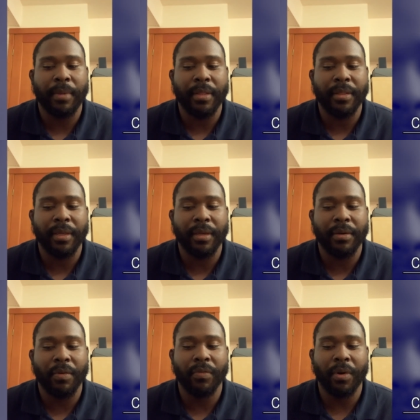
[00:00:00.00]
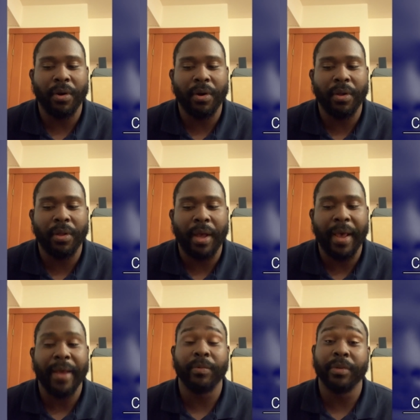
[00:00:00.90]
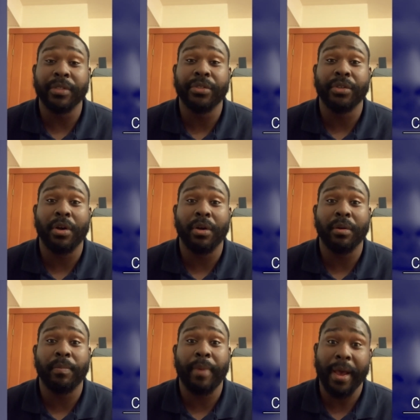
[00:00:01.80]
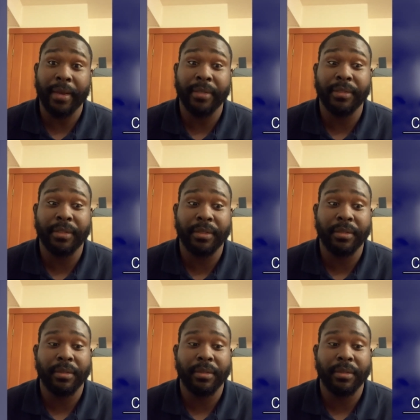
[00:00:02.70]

I think overall, I had a really strong package.